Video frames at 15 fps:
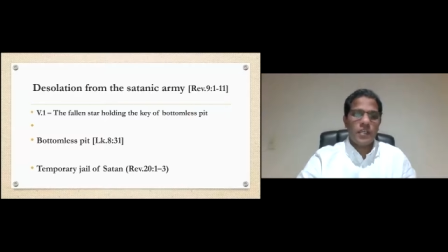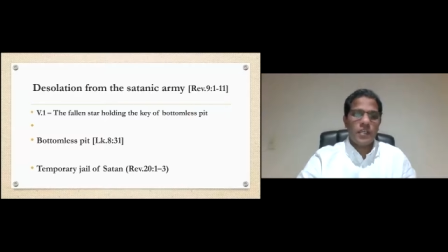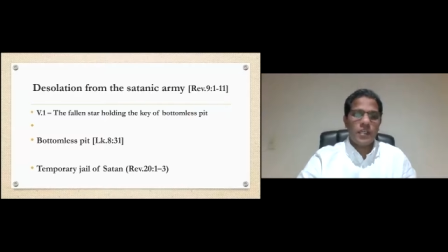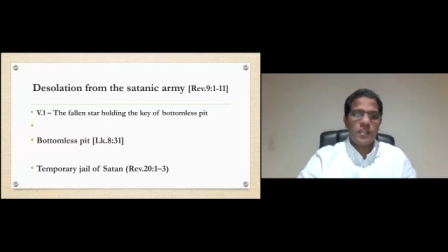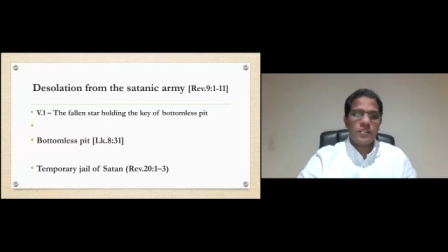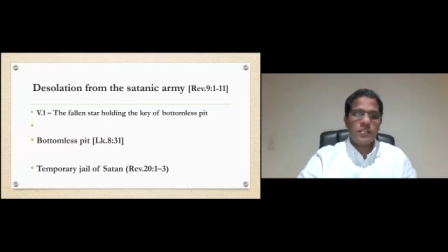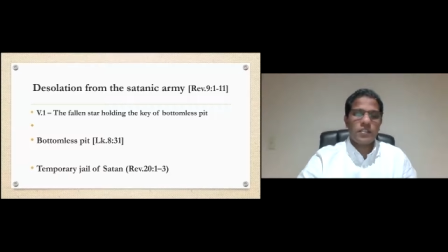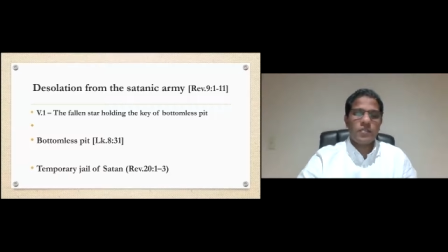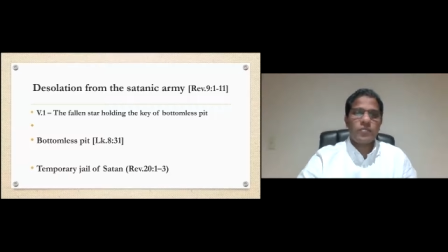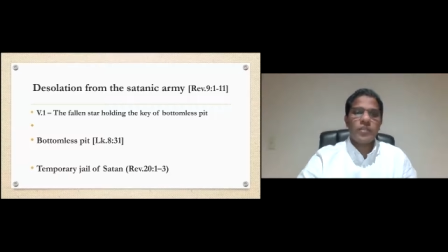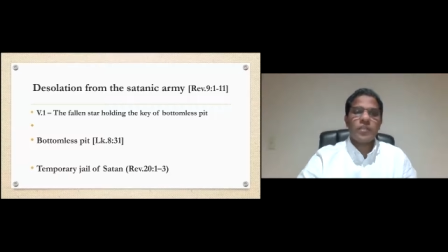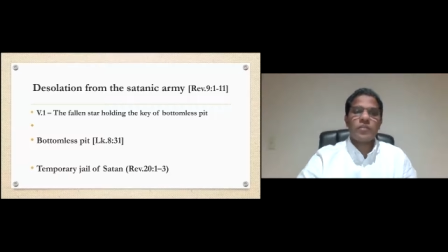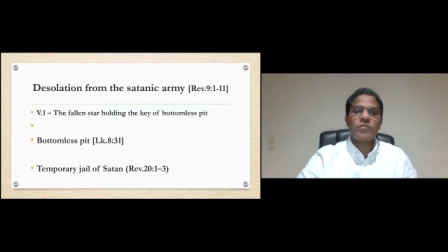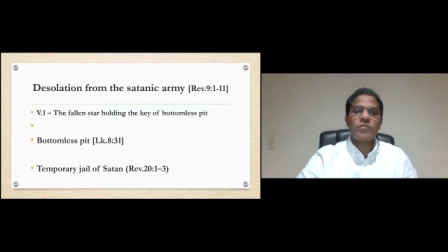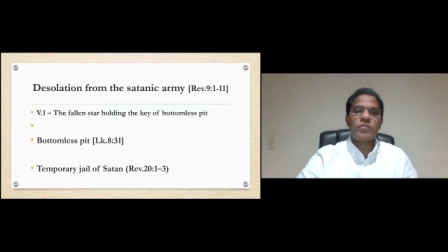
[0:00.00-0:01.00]
And we
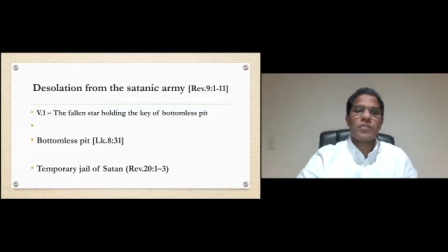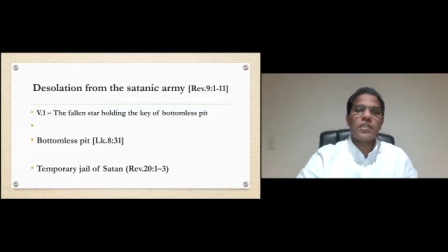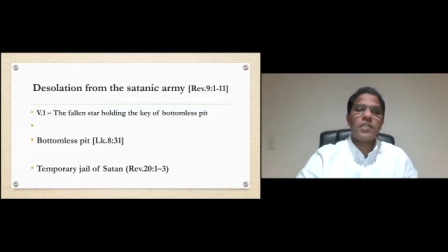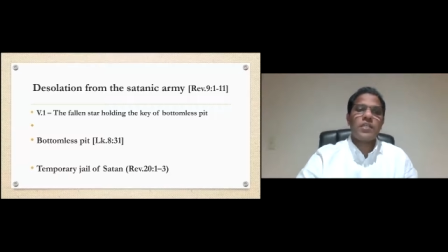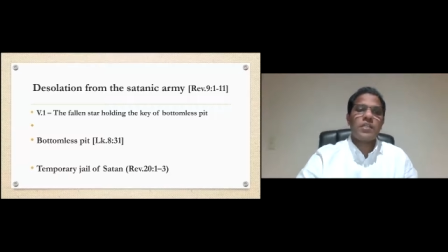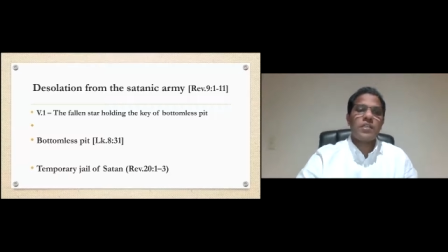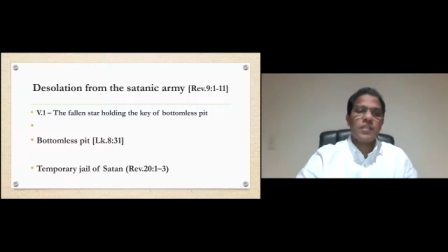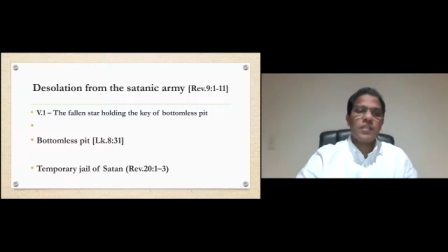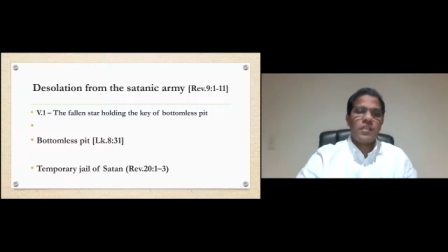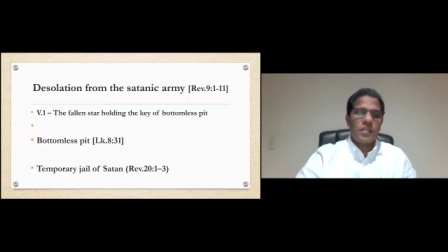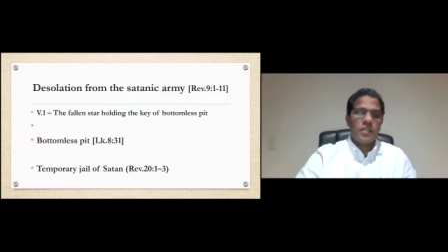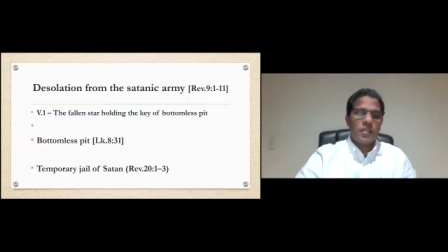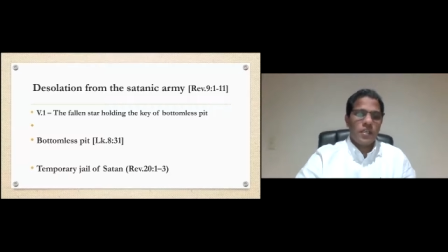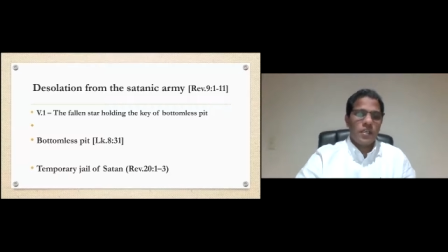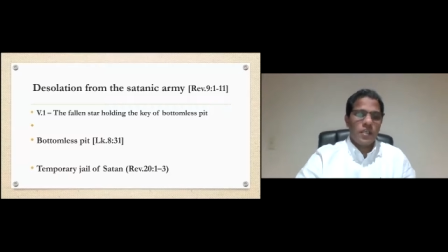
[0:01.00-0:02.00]
are going to read
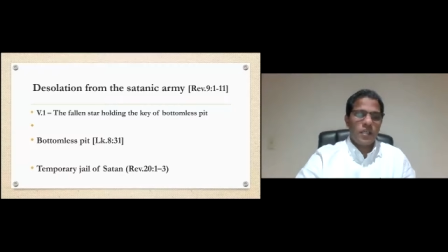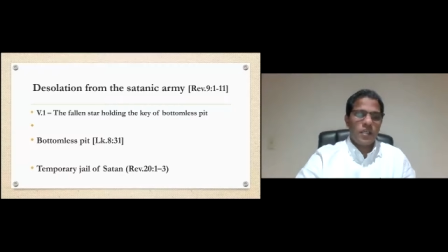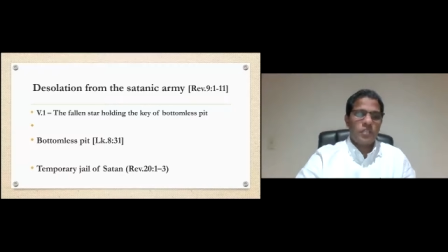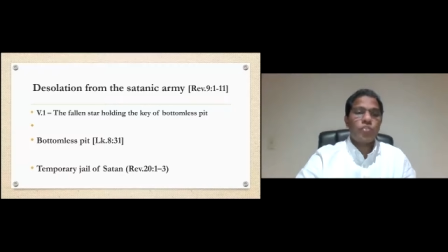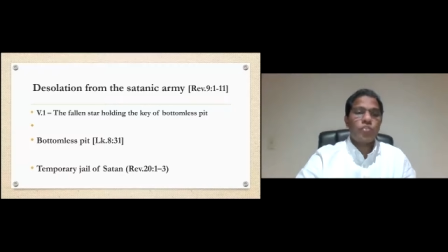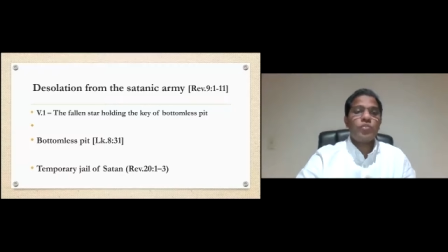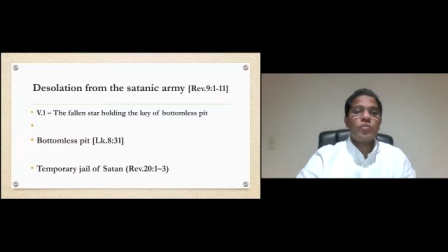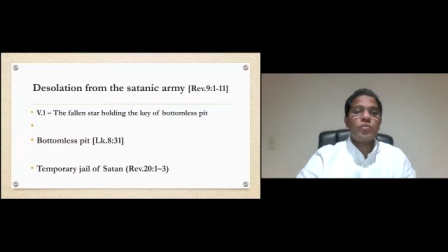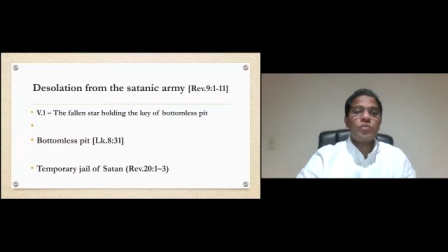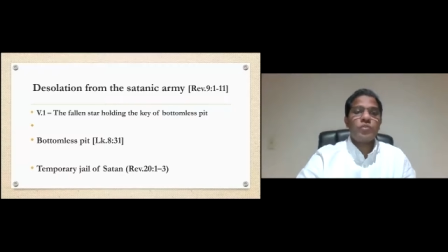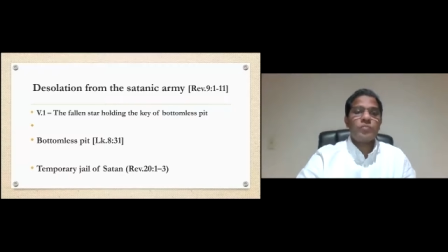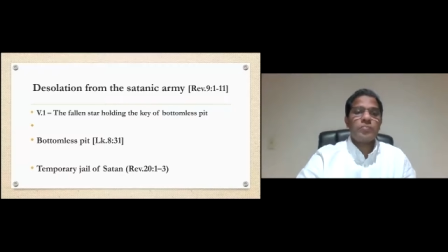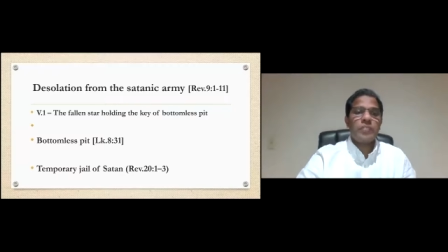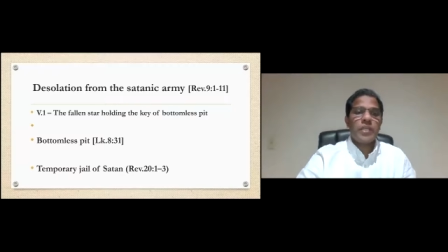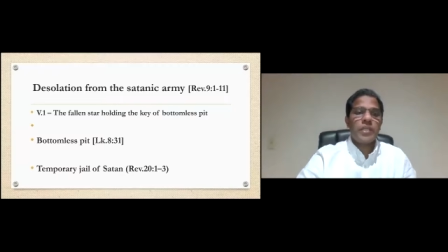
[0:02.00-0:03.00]
uh,
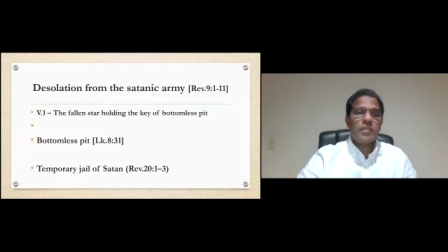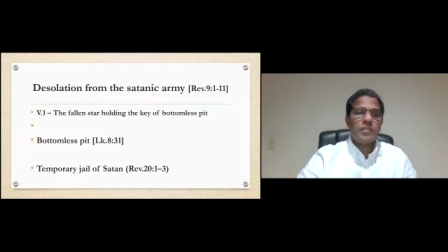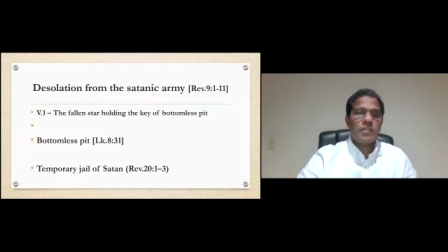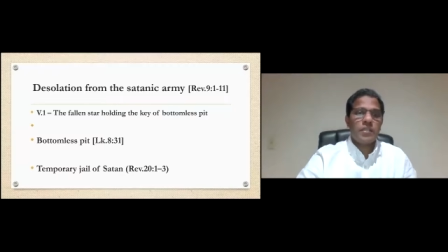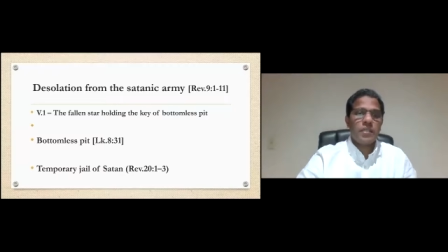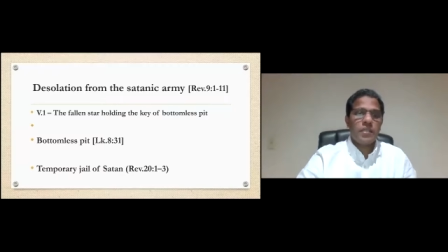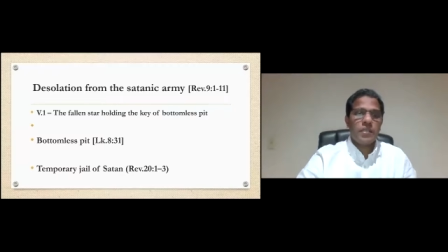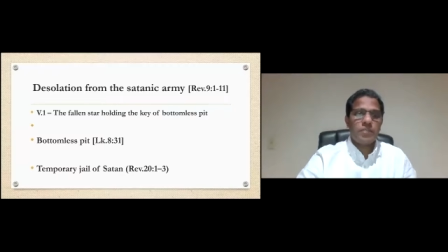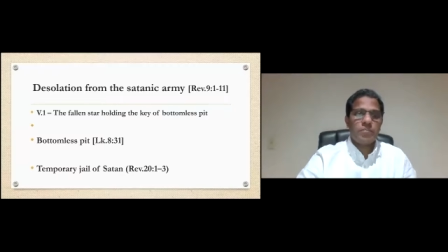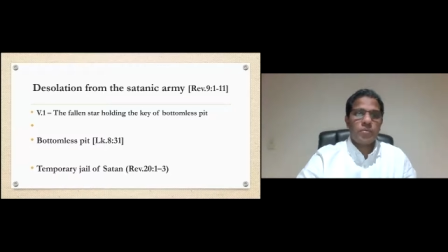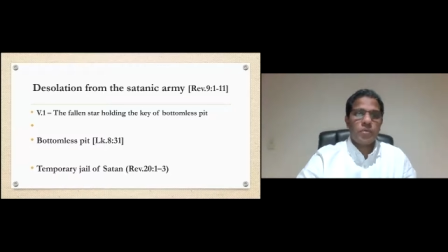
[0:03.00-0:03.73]
two main uh,